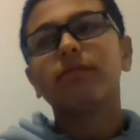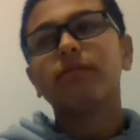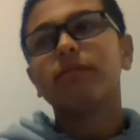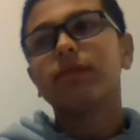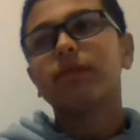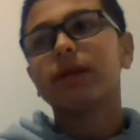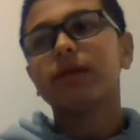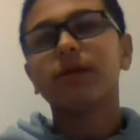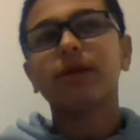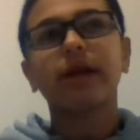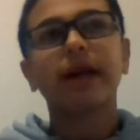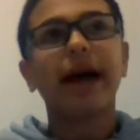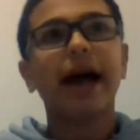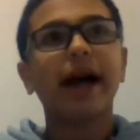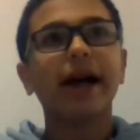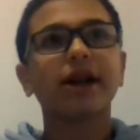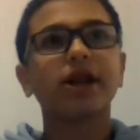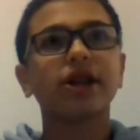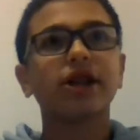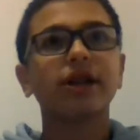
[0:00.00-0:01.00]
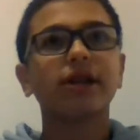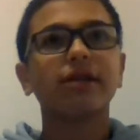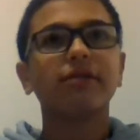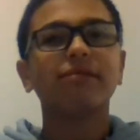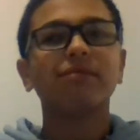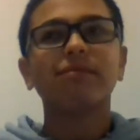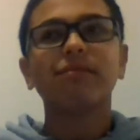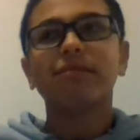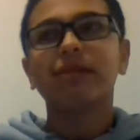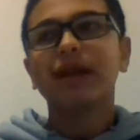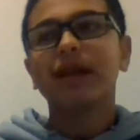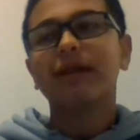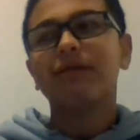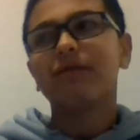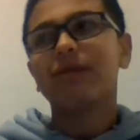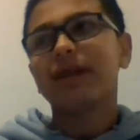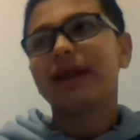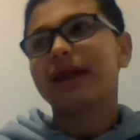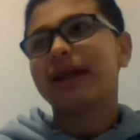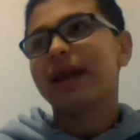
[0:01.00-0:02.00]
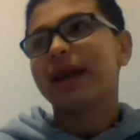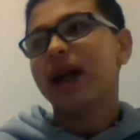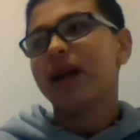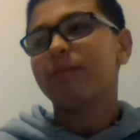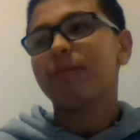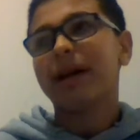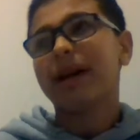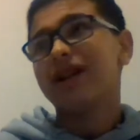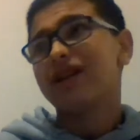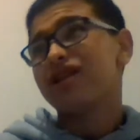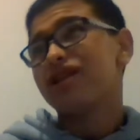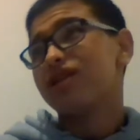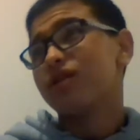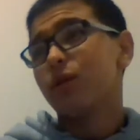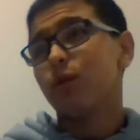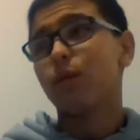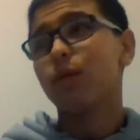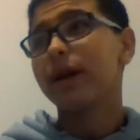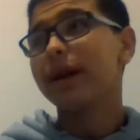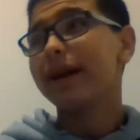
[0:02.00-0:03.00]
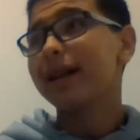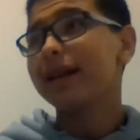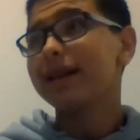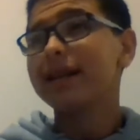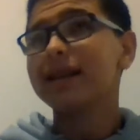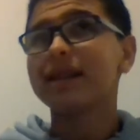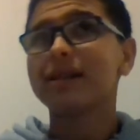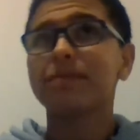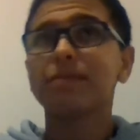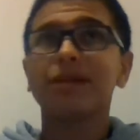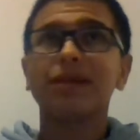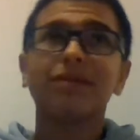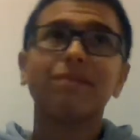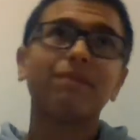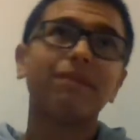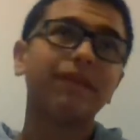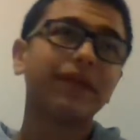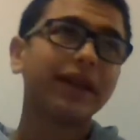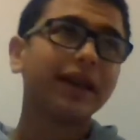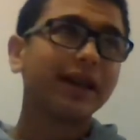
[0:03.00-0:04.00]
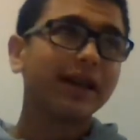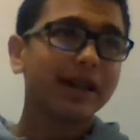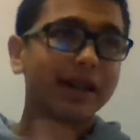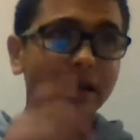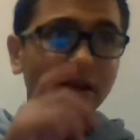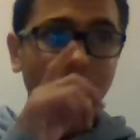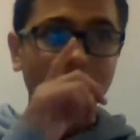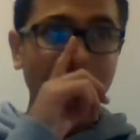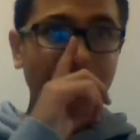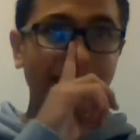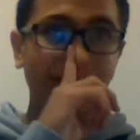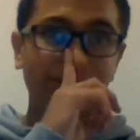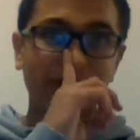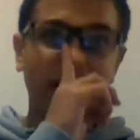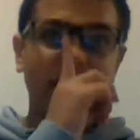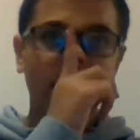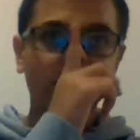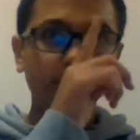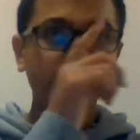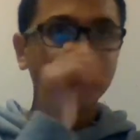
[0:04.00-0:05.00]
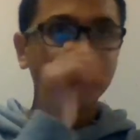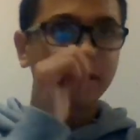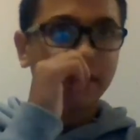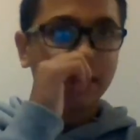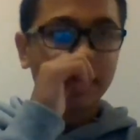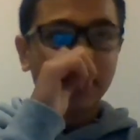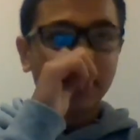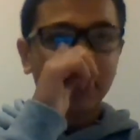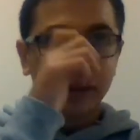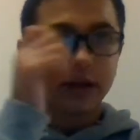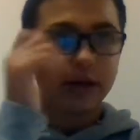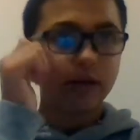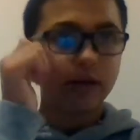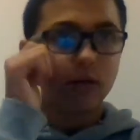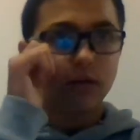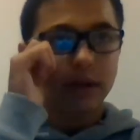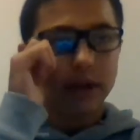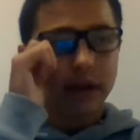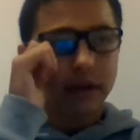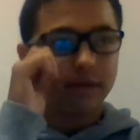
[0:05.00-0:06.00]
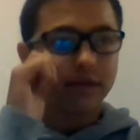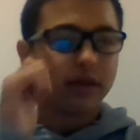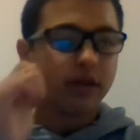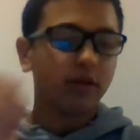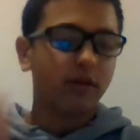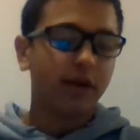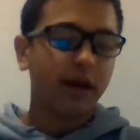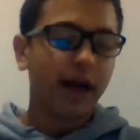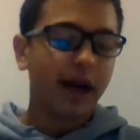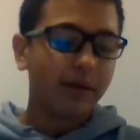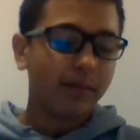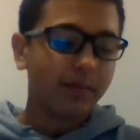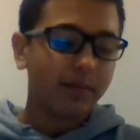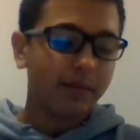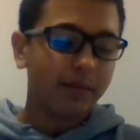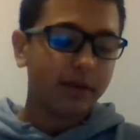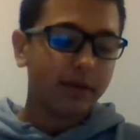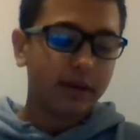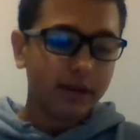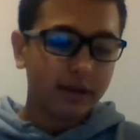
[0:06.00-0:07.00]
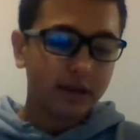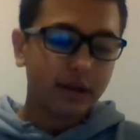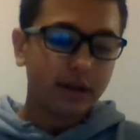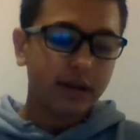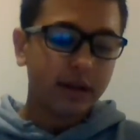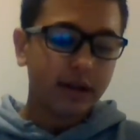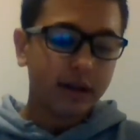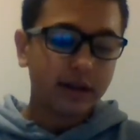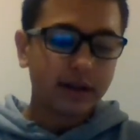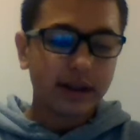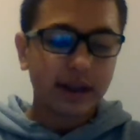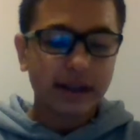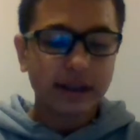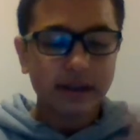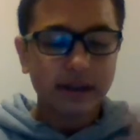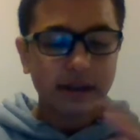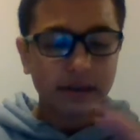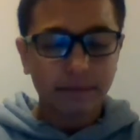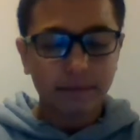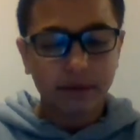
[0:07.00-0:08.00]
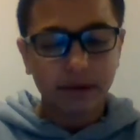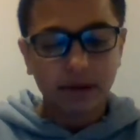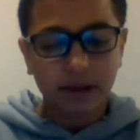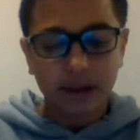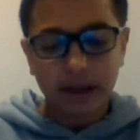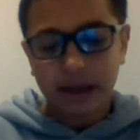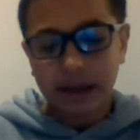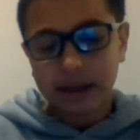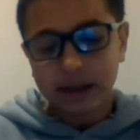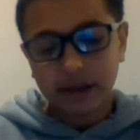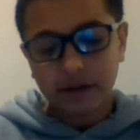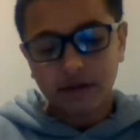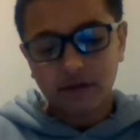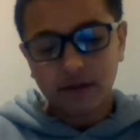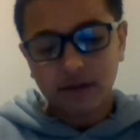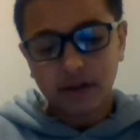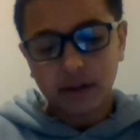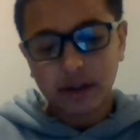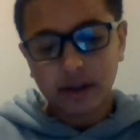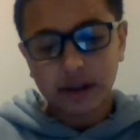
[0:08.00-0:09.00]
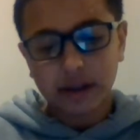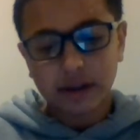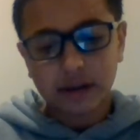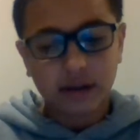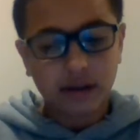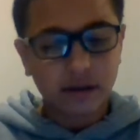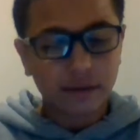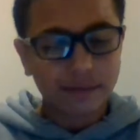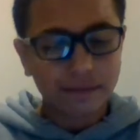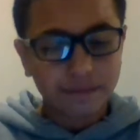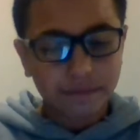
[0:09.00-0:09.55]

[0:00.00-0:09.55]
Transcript: some good action. Didn't really care. Better story at least, but still the same problems of kind of like it was a crap sensibilities, I feel like, so.